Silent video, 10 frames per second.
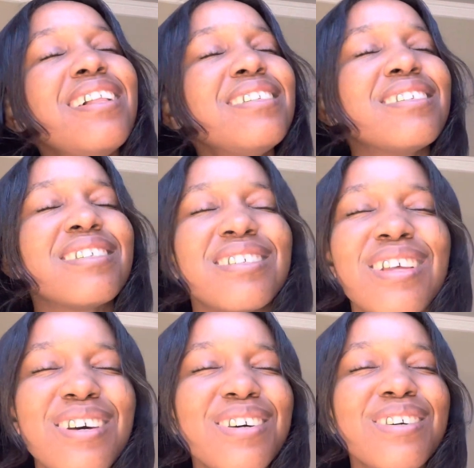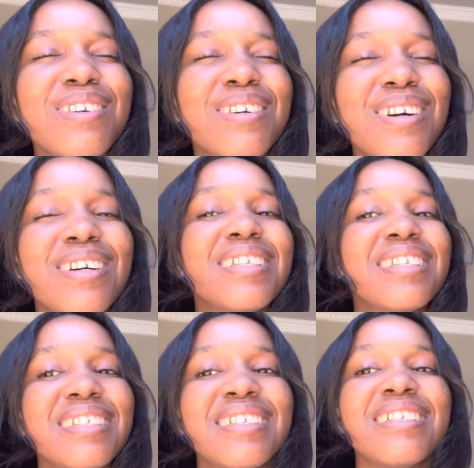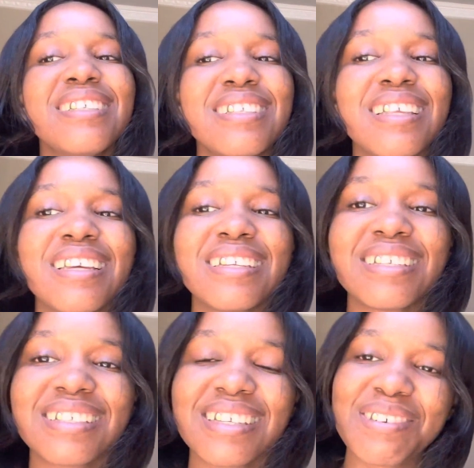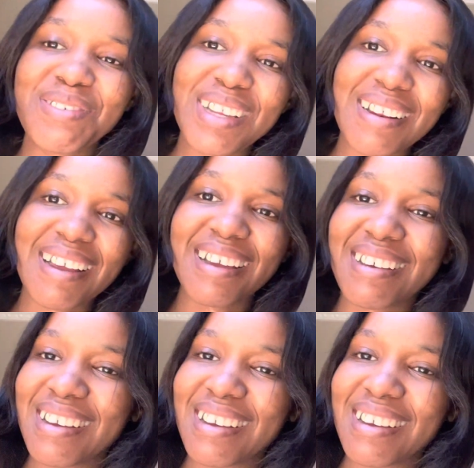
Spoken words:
so consistent. I mean, like,